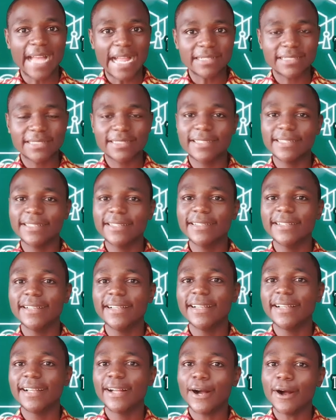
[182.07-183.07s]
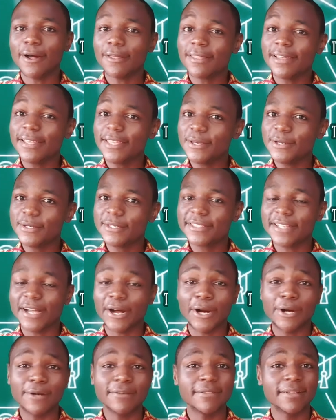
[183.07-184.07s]
That's the other use
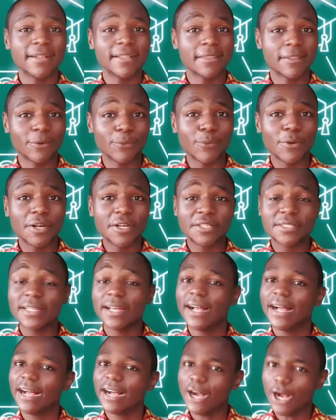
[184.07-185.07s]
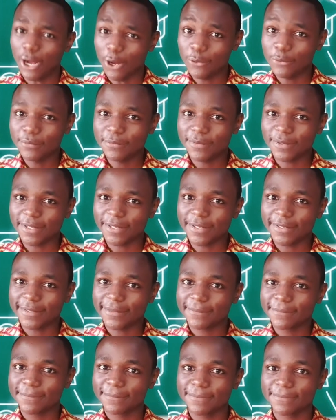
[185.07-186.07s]
of the word
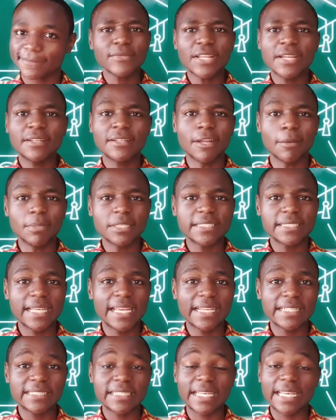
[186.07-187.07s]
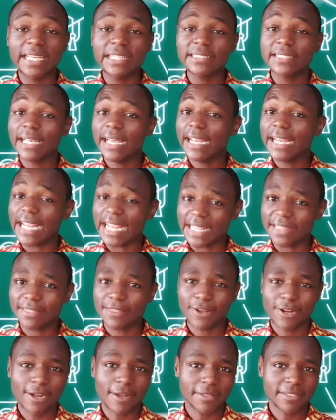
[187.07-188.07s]
over. Number 6 is
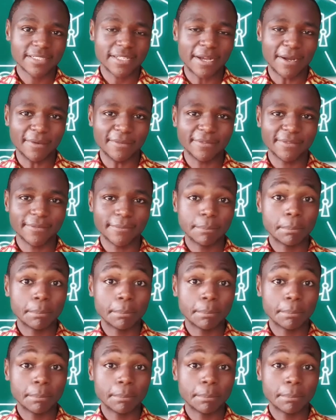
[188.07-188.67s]
in the course of.